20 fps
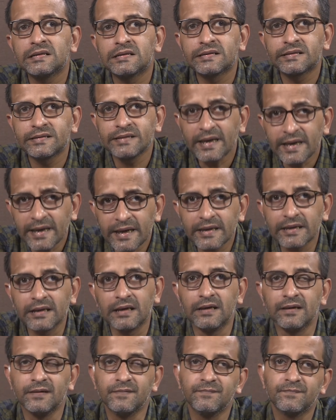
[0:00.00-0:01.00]

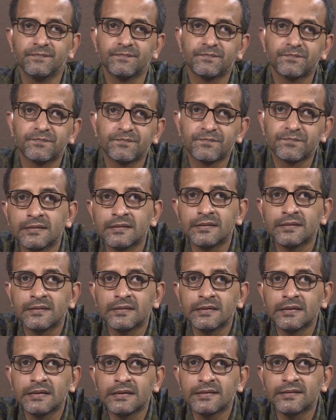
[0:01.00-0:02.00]
Secondly,
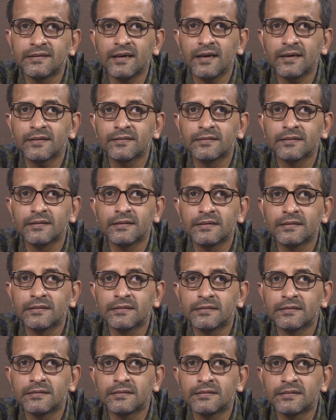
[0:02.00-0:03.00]
that
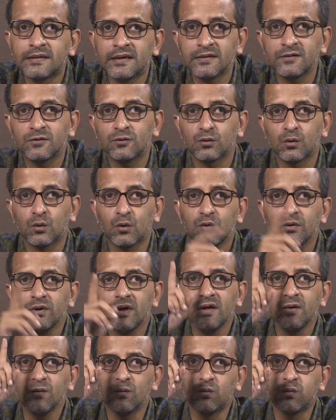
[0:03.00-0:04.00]
there is
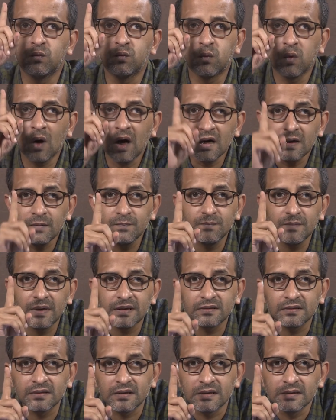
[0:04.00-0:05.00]
only one
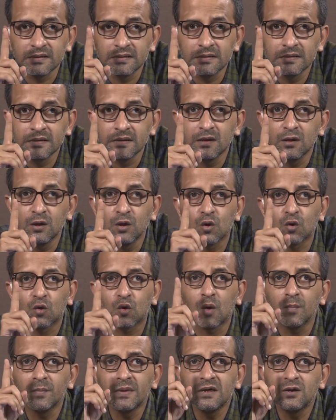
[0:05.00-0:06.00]
method
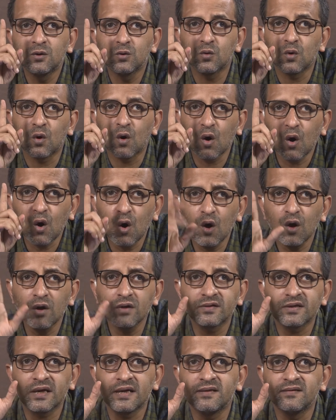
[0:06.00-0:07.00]
common to
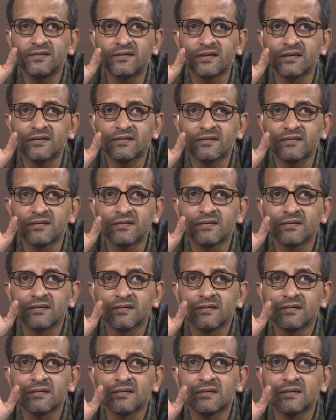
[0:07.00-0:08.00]
all sciences
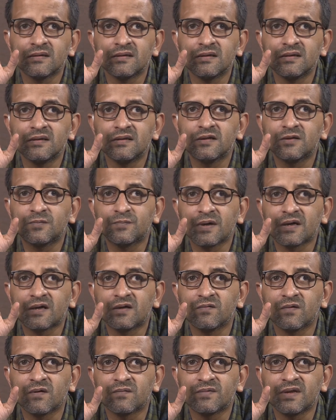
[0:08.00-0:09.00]

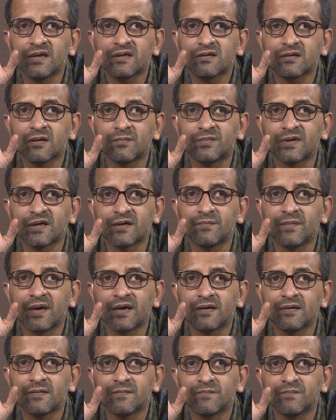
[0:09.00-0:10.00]
irrespective of their subject
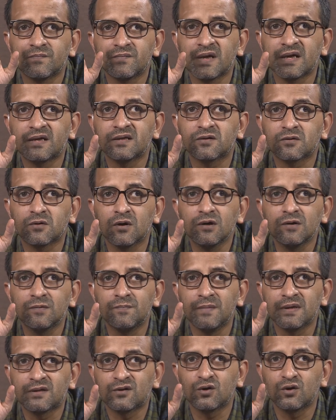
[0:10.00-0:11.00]
that is
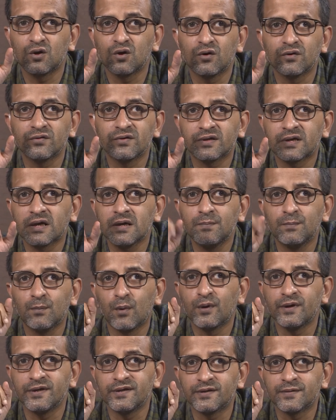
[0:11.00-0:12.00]
called methodological
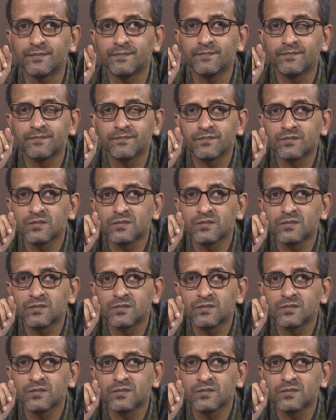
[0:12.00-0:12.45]
monism.